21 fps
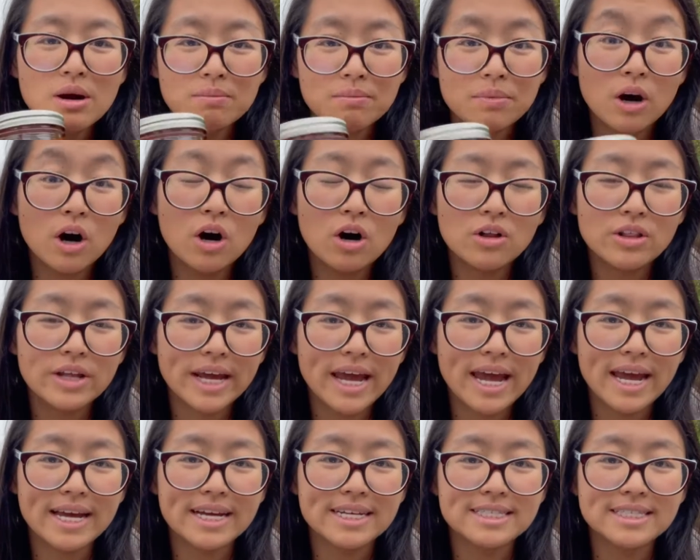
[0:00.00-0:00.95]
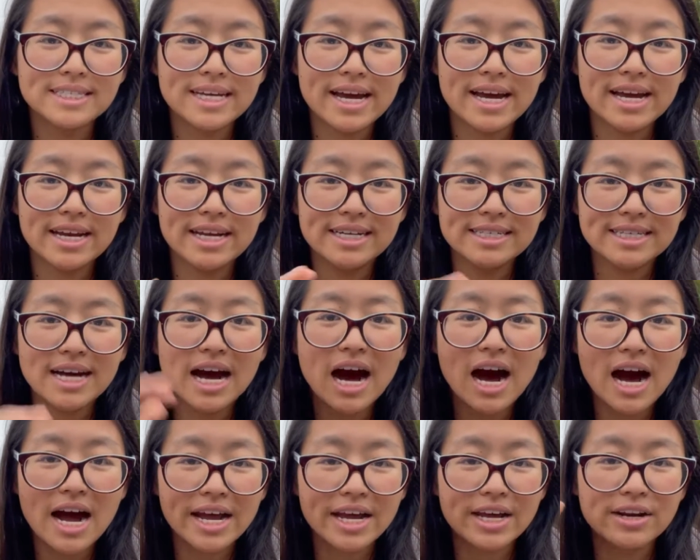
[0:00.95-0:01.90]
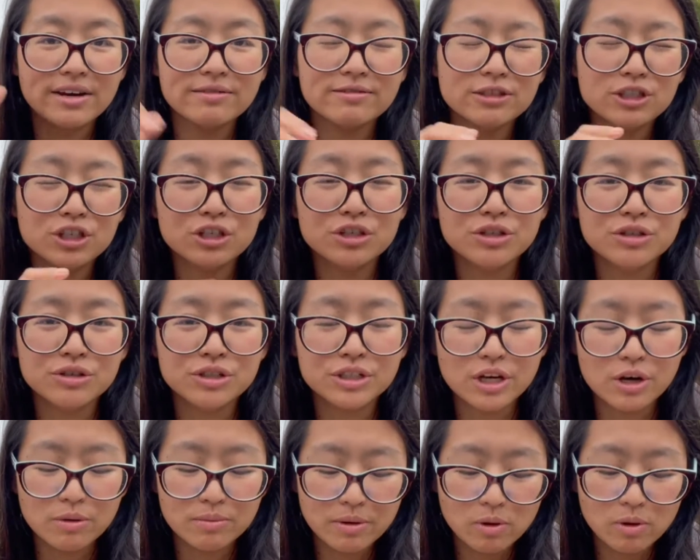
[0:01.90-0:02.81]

put all the cans and is high enough to do so.